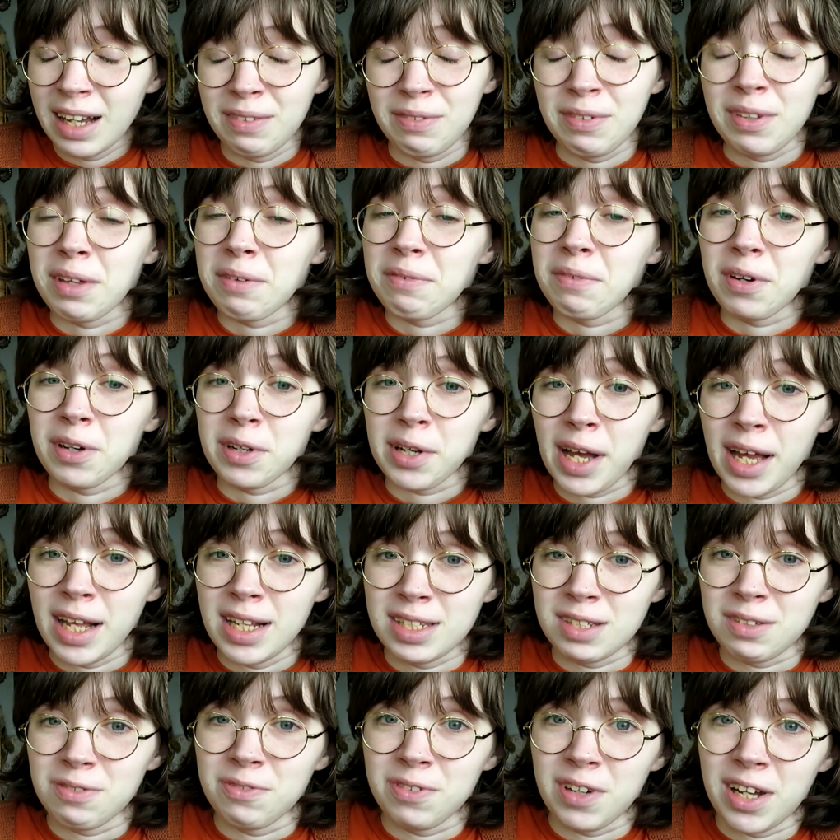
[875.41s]
We have all
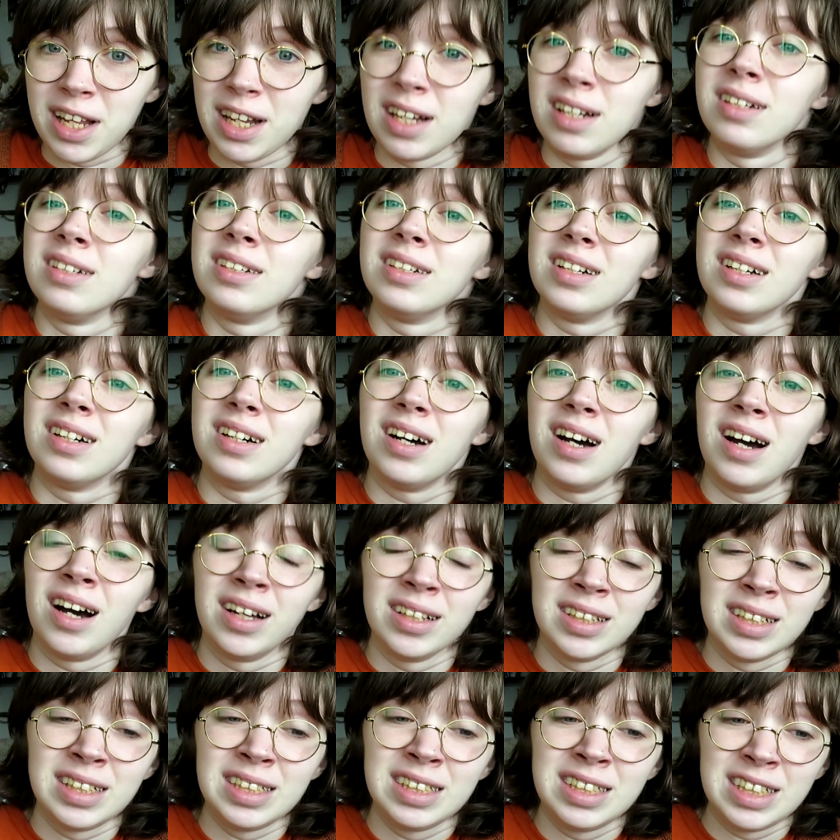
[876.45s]
kinds of fun
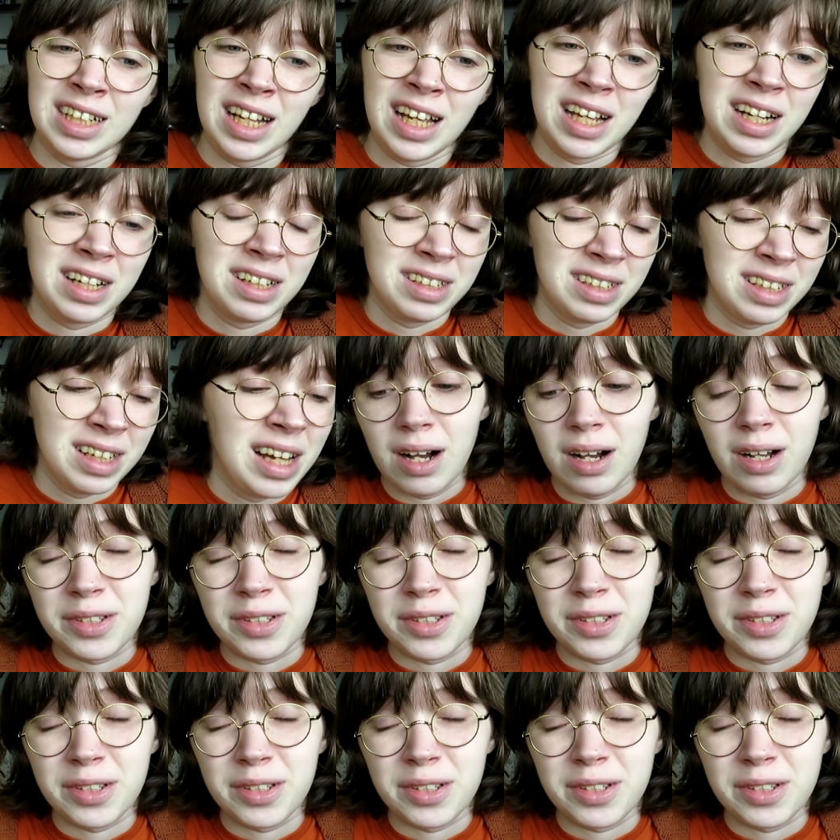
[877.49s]
on this channel.